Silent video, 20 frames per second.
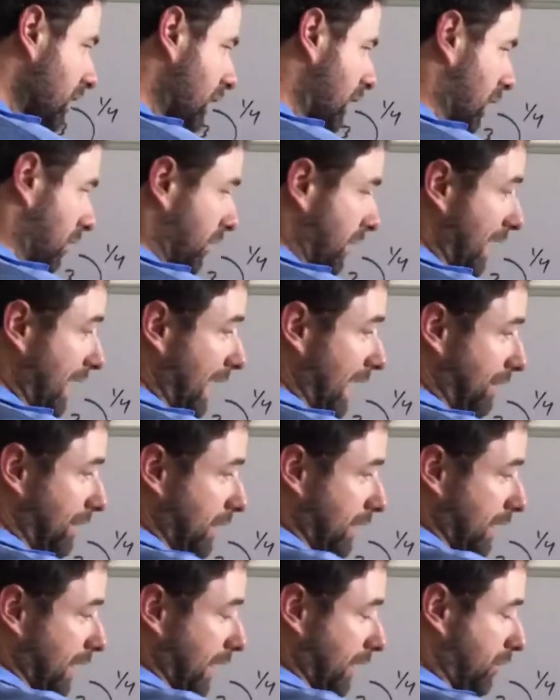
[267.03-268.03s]
Or add
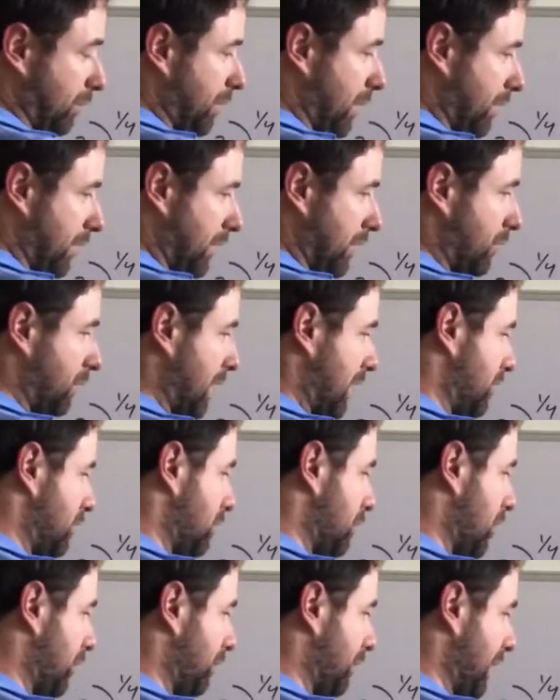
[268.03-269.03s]
the exponents as
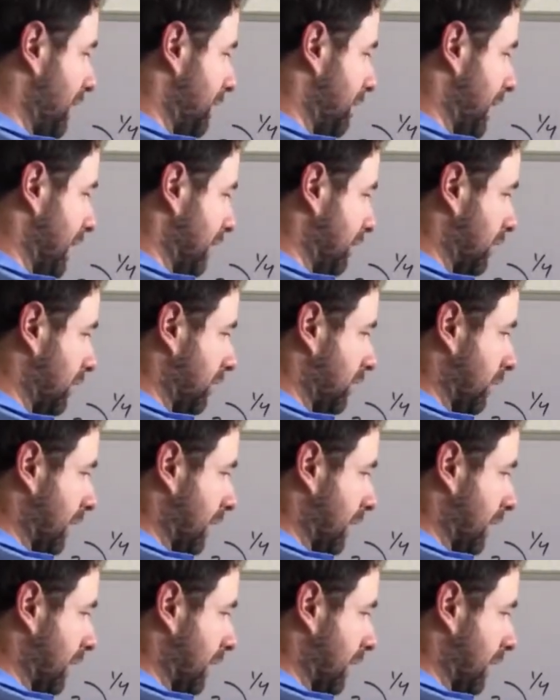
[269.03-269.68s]
you multiply the bases.